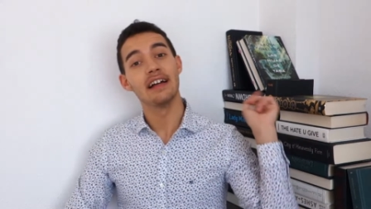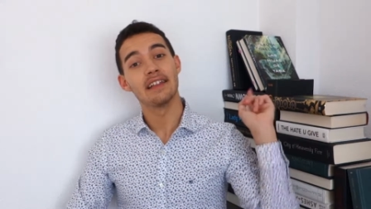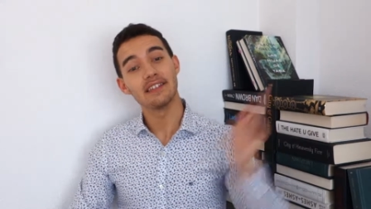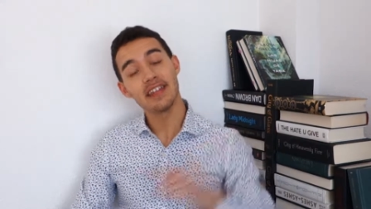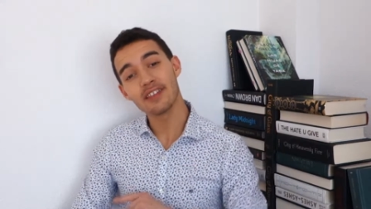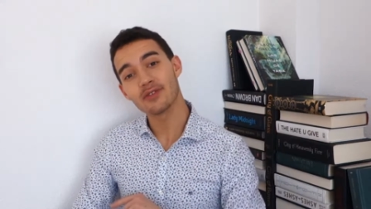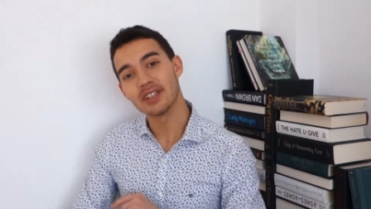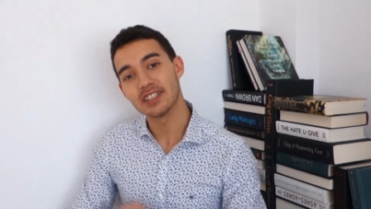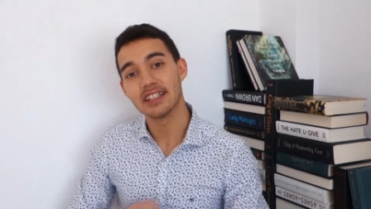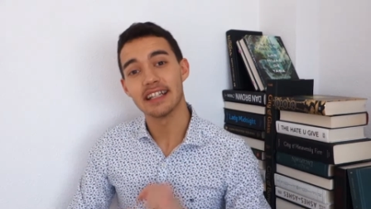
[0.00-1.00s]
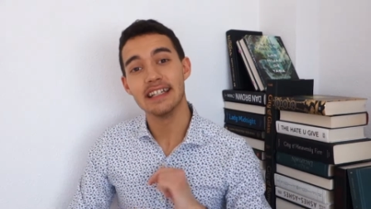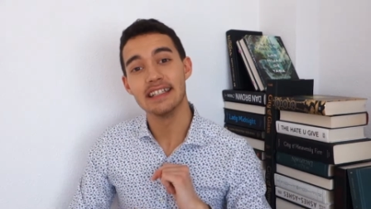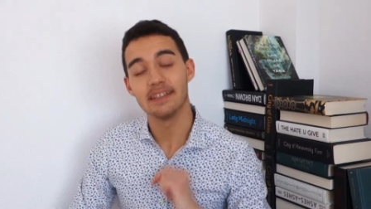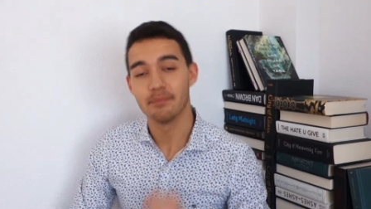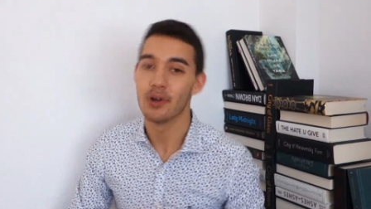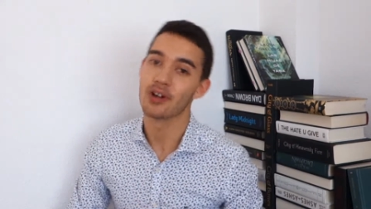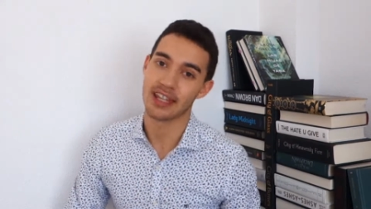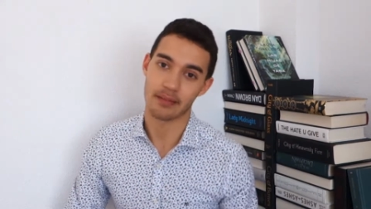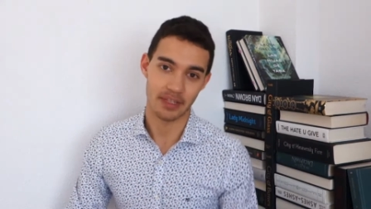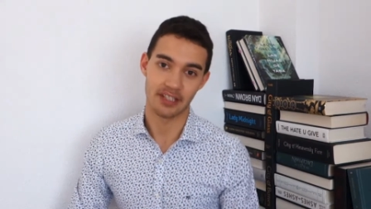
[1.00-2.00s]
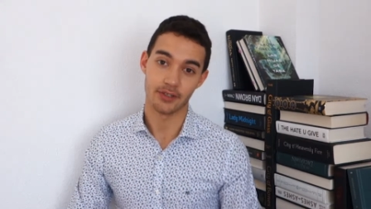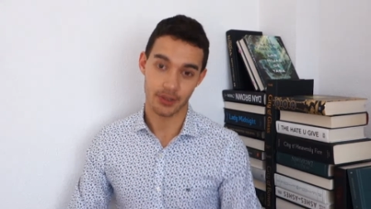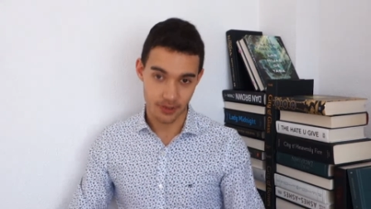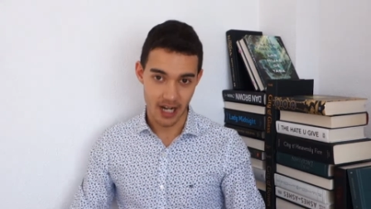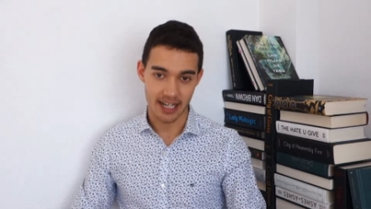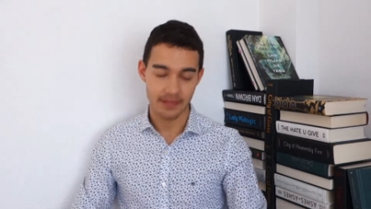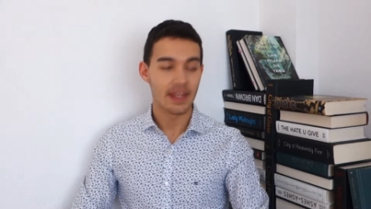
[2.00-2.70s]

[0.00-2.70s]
The 10th question is book that made you cry.